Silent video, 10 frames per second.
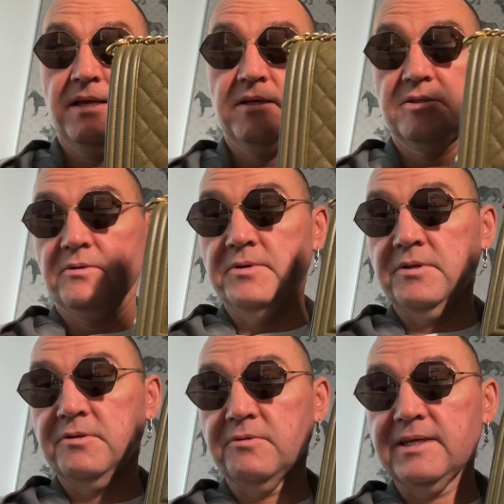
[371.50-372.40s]
so you
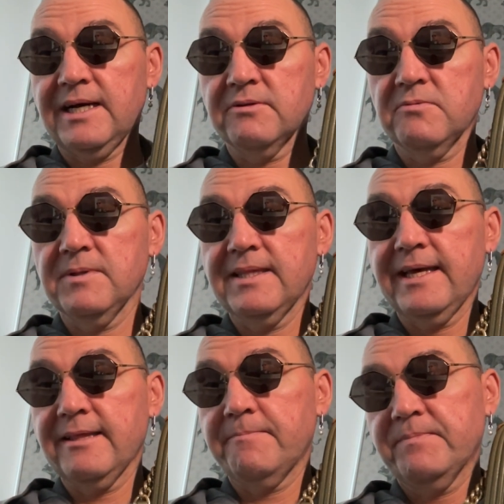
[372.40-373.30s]
need to count with
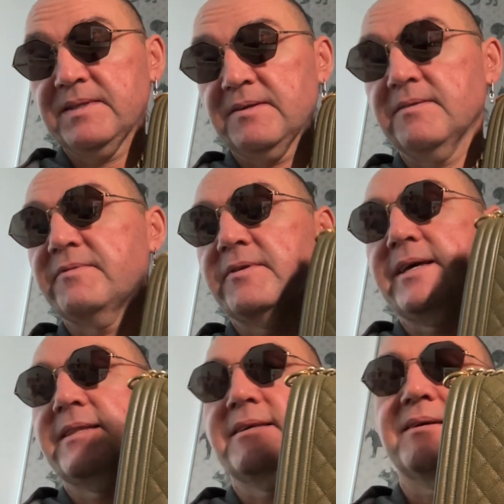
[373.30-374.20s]
that. So if you're
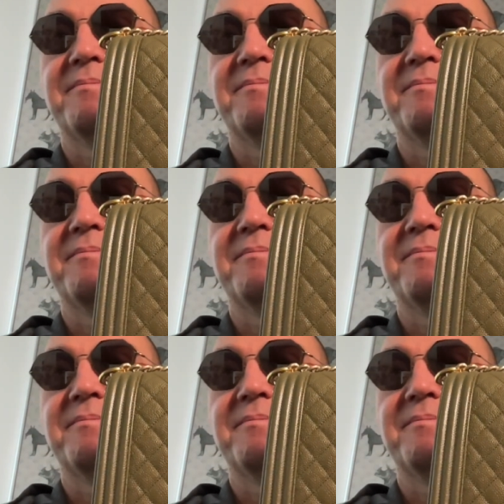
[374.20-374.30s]
getting a